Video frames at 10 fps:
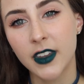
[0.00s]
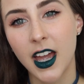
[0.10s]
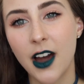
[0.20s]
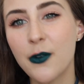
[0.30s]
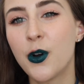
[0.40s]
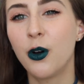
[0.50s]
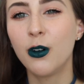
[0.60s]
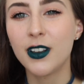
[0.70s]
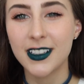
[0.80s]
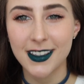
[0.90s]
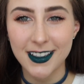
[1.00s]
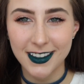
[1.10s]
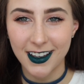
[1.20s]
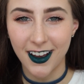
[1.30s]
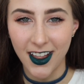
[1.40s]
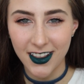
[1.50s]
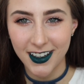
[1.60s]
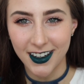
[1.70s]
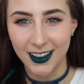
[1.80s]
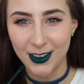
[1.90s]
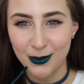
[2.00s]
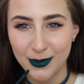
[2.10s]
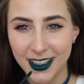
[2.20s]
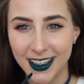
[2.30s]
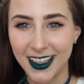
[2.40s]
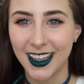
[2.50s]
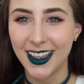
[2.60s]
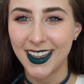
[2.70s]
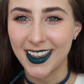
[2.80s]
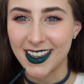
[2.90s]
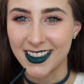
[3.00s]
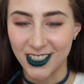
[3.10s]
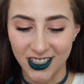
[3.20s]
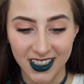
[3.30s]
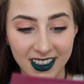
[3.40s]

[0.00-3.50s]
How cool is this color? Oh my gosh.